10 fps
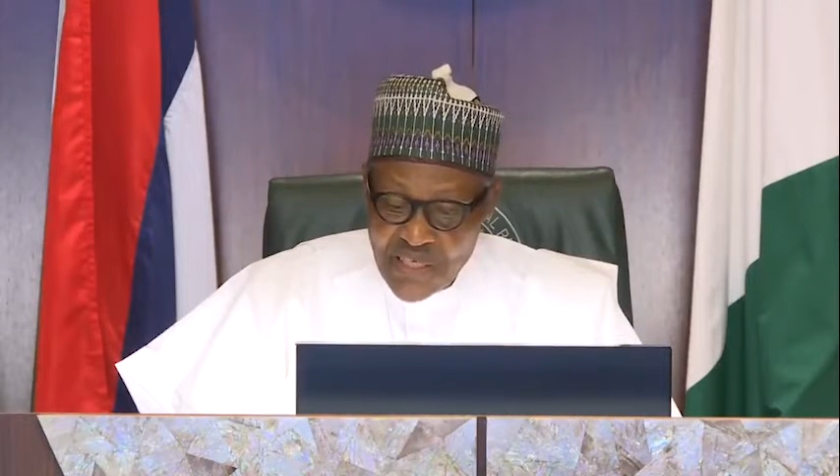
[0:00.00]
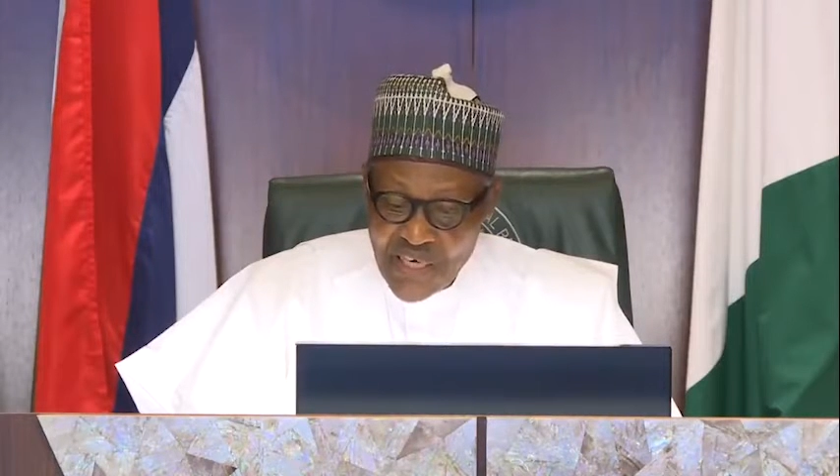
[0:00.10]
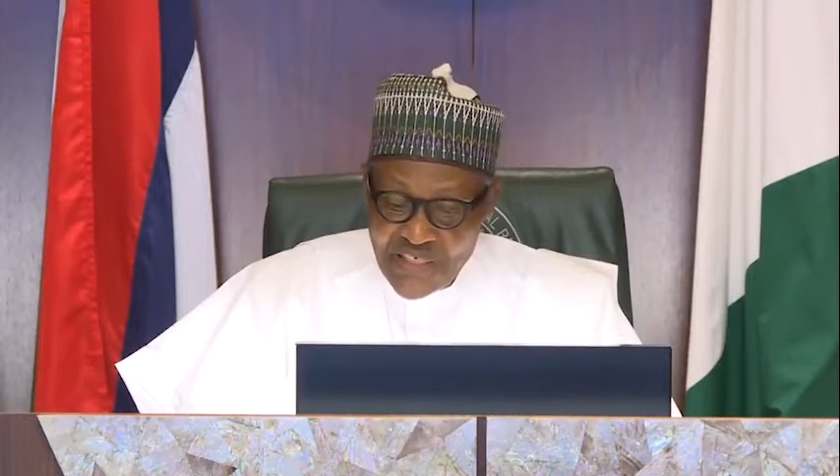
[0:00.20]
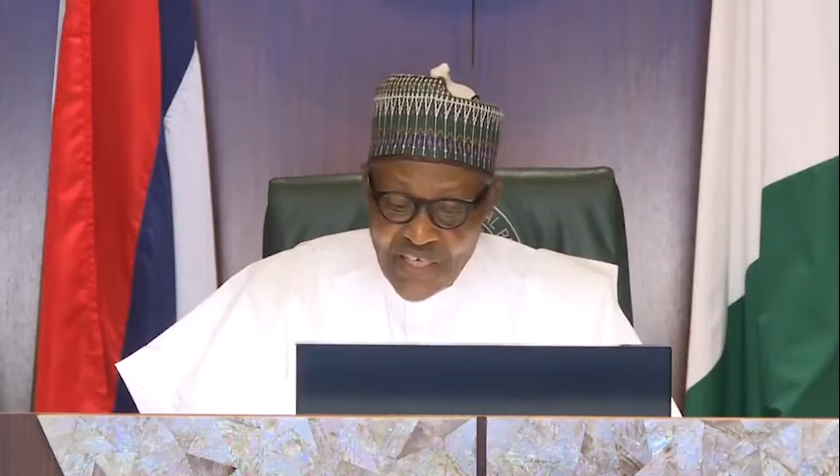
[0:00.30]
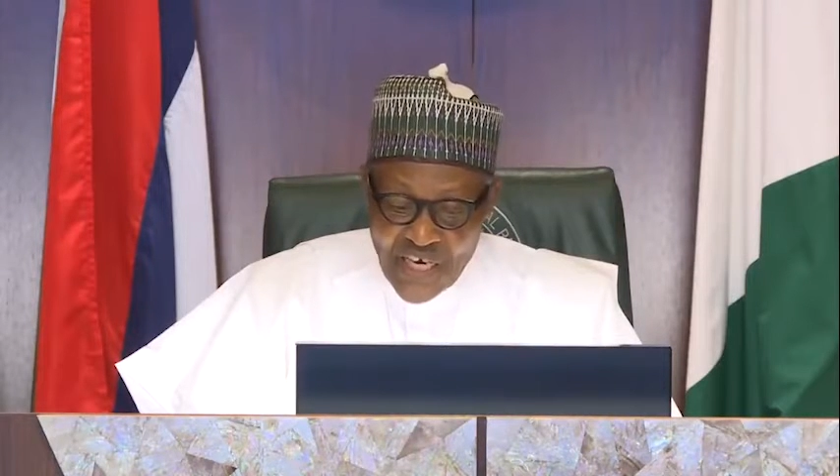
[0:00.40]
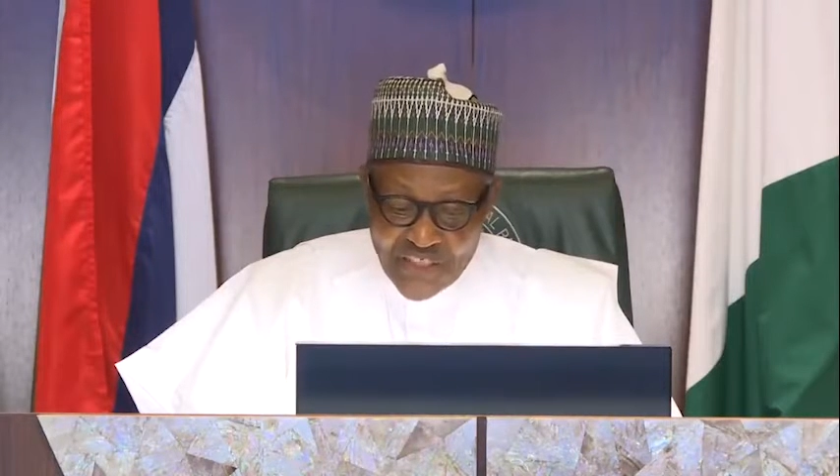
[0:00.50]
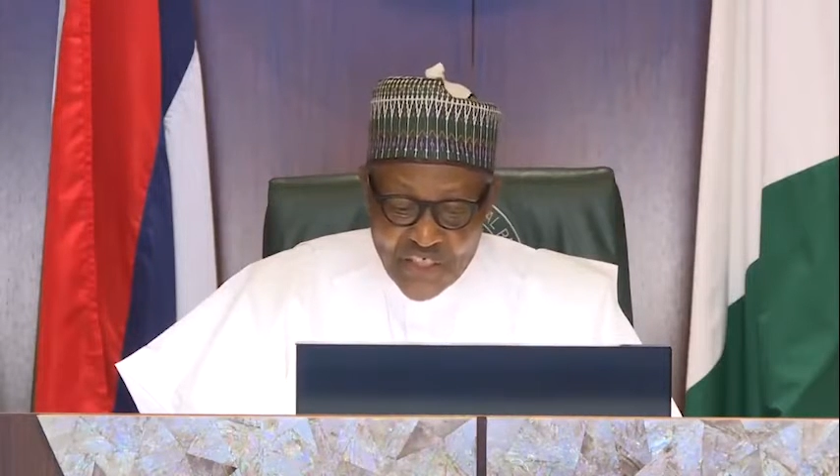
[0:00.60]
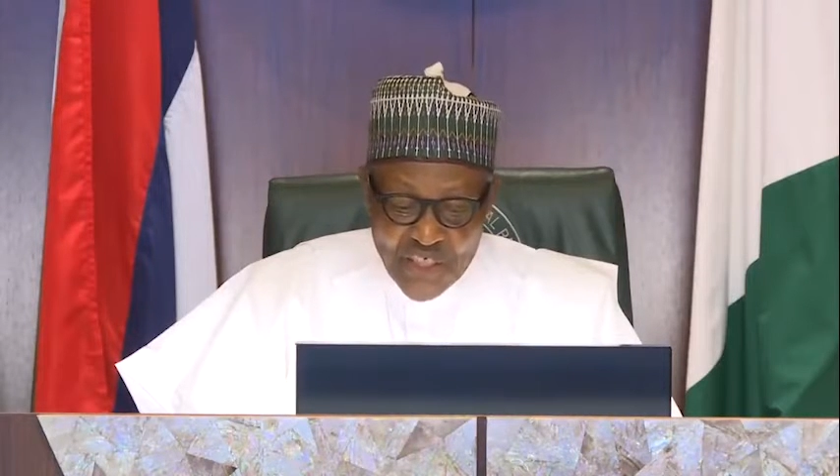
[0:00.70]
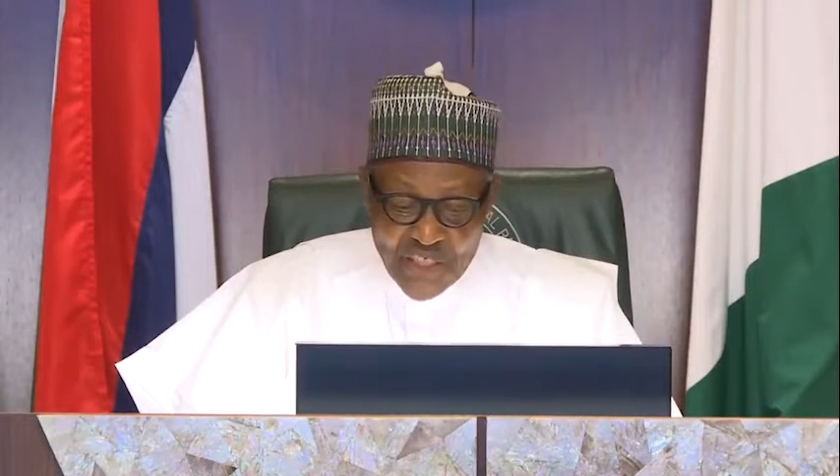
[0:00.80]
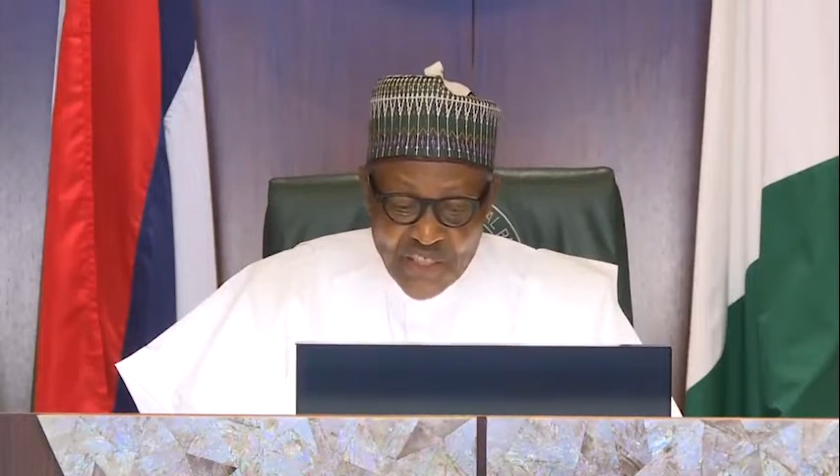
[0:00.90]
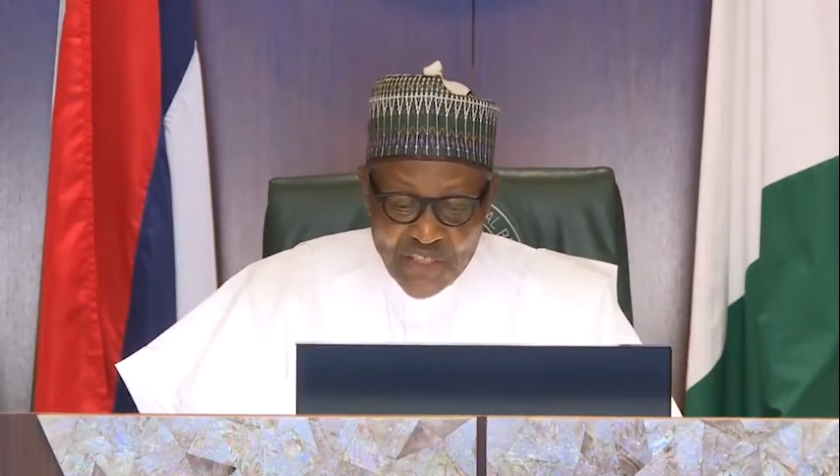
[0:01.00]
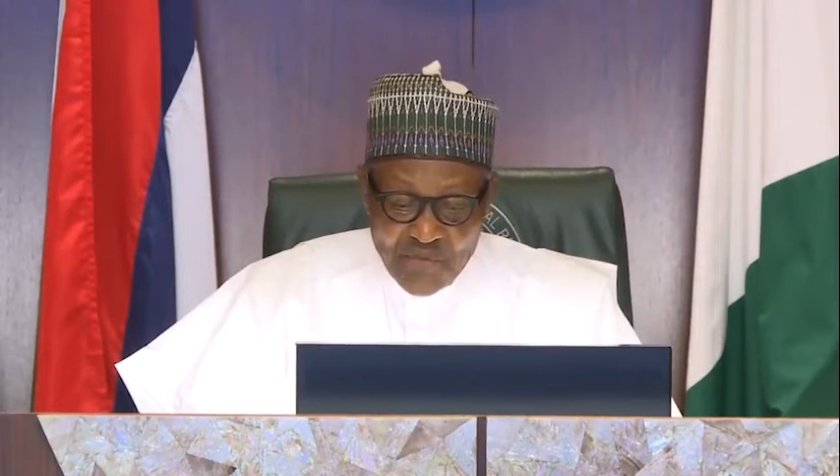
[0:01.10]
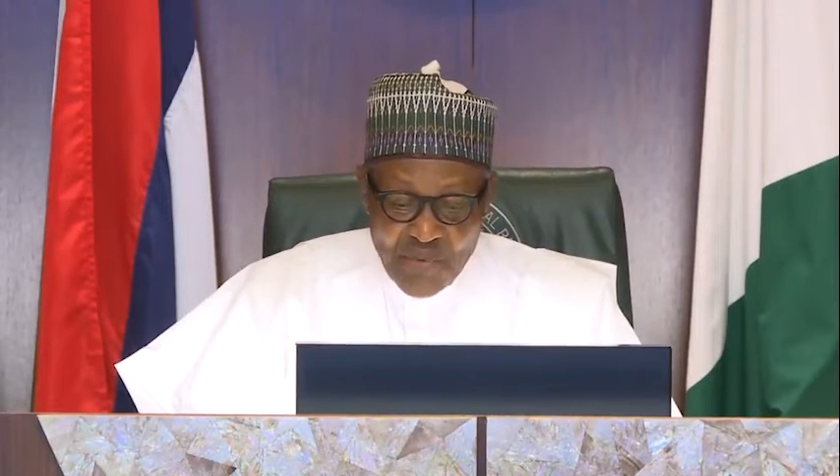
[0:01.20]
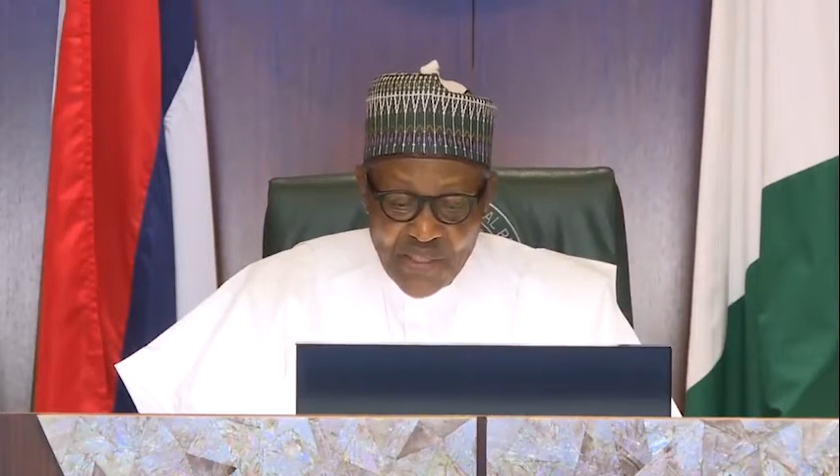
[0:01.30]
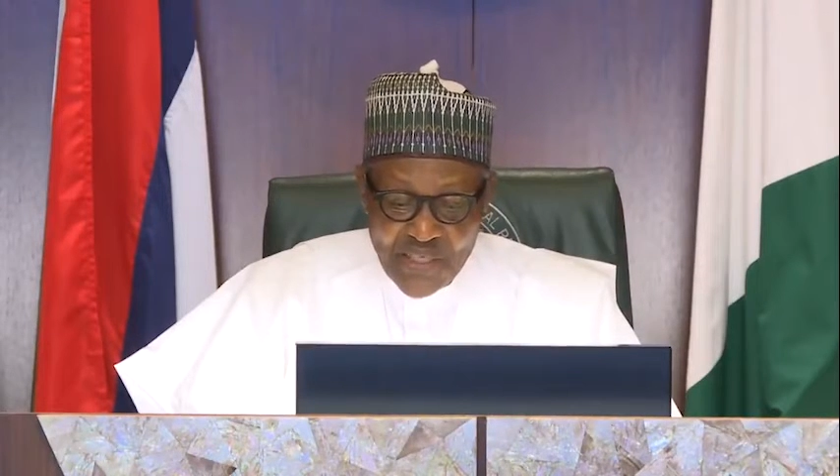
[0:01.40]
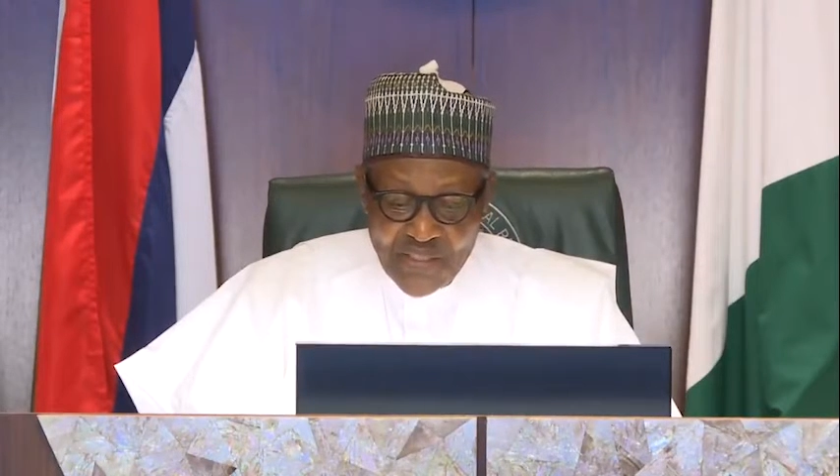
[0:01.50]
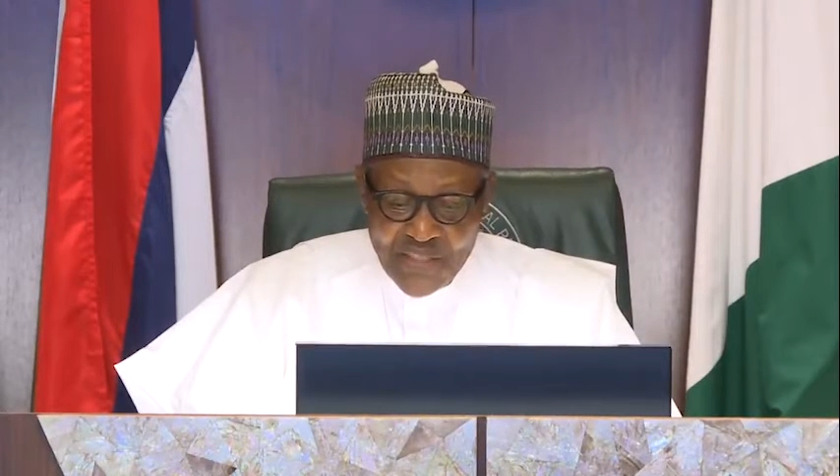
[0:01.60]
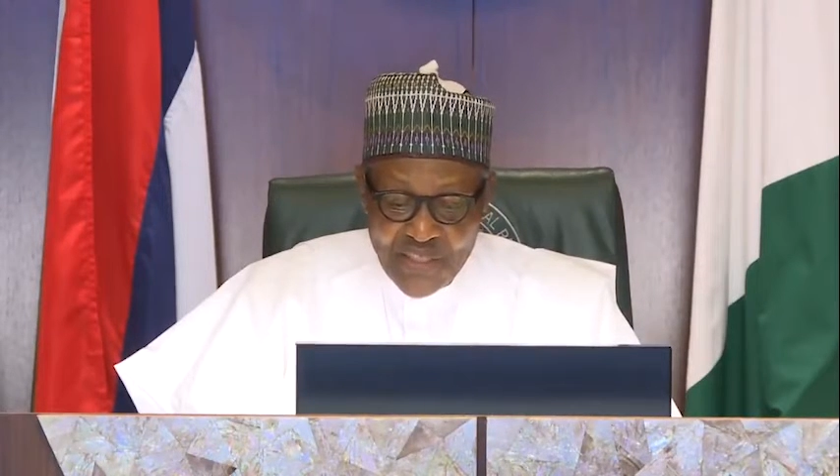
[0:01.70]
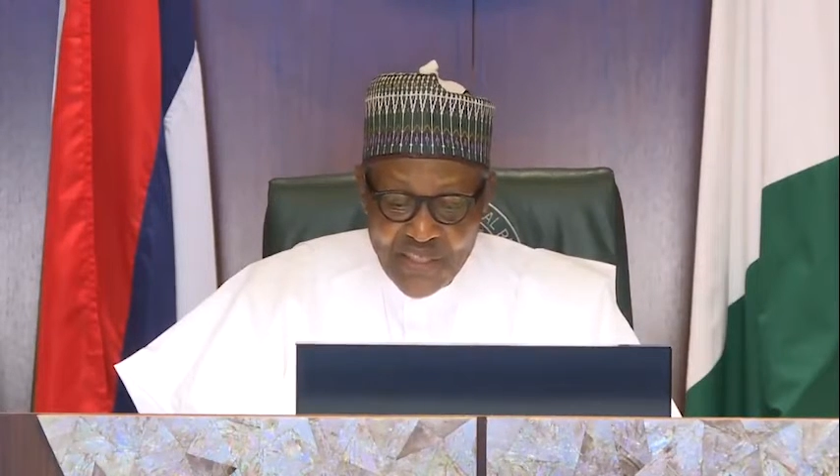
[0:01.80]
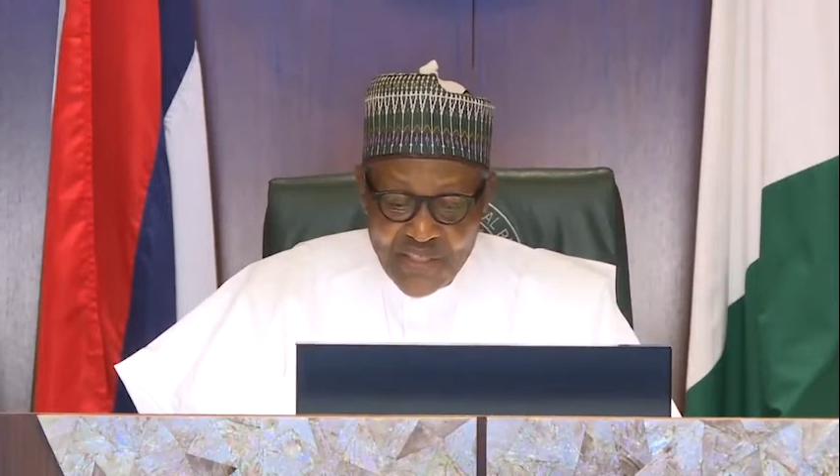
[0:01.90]
and agitations by
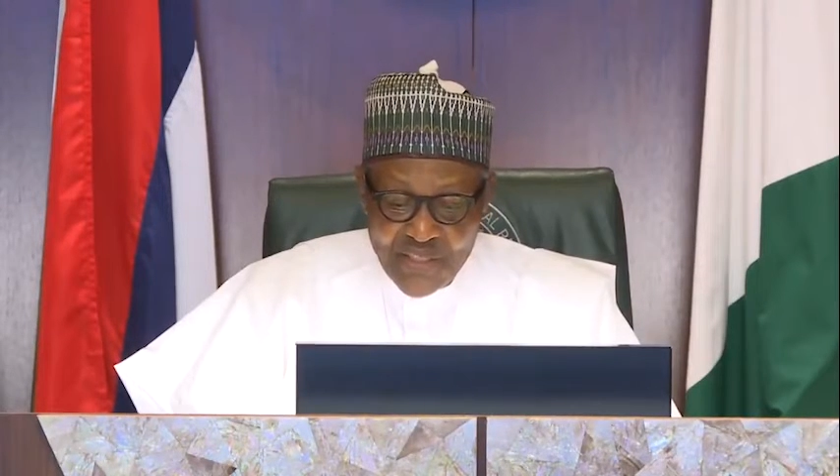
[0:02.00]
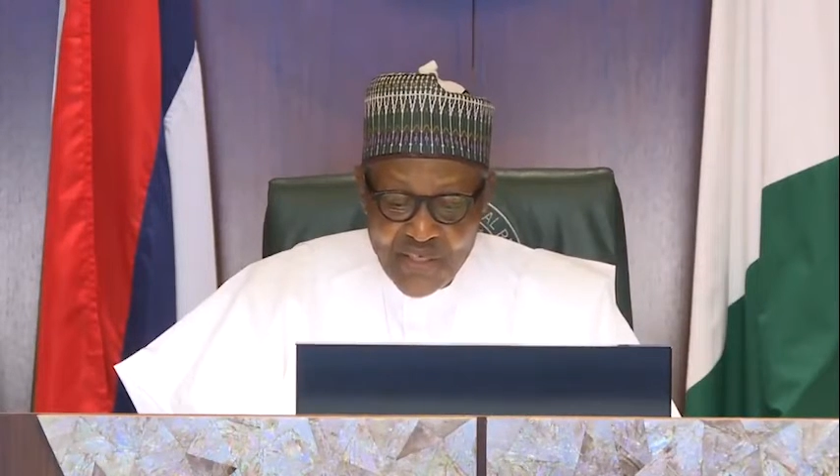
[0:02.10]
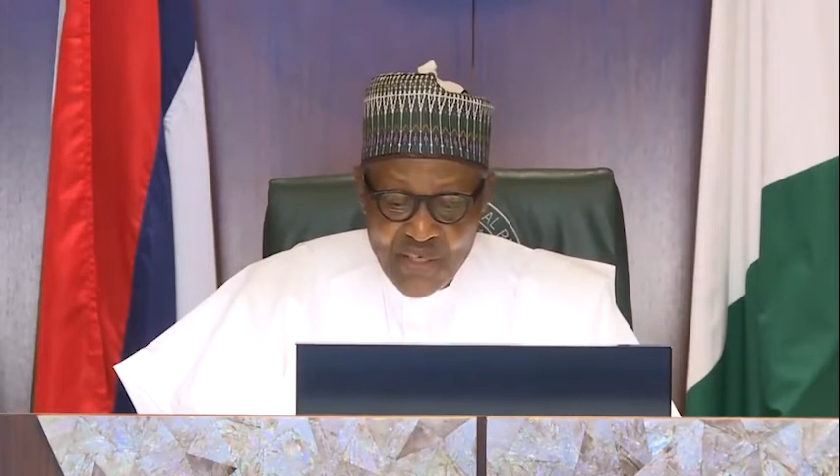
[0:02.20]
Nigerians